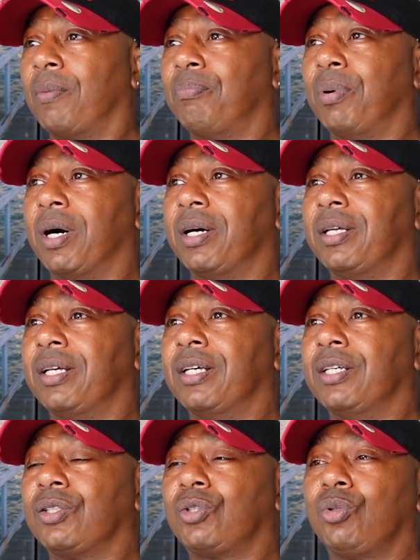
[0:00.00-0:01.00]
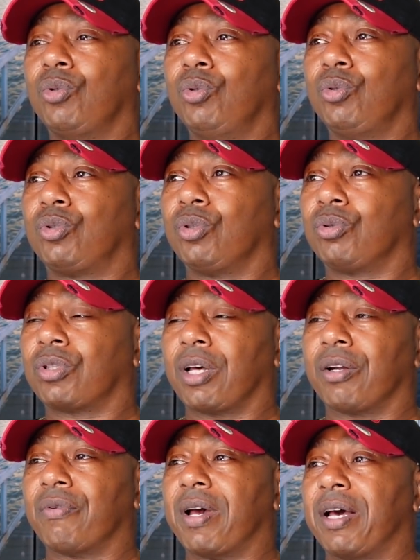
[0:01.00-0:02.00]
But to
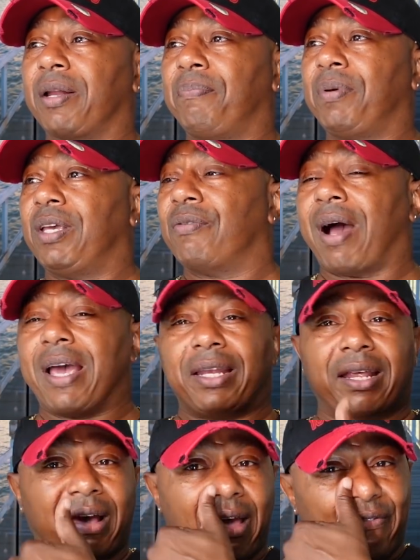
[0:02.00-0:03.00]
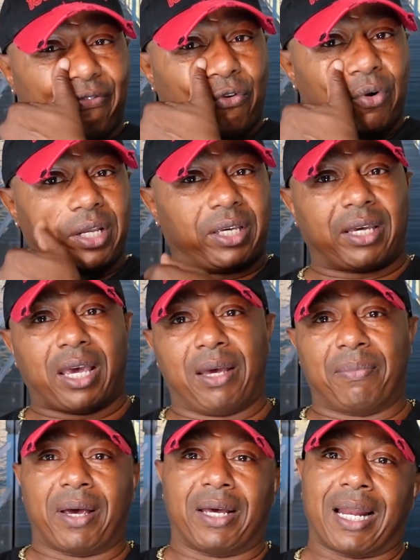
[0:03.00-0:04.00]
turn around and be right now at
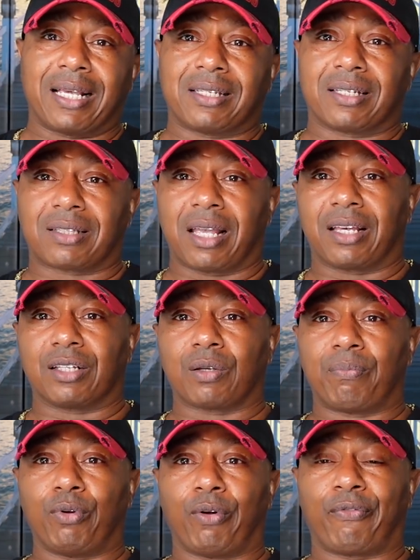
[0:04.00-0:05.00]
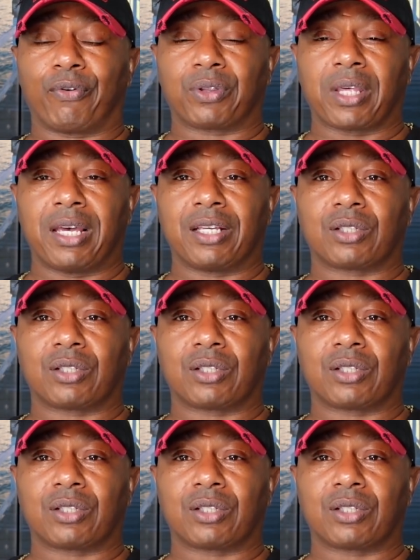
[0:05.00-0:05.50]
40K, man, I just think it's a beautiful thing.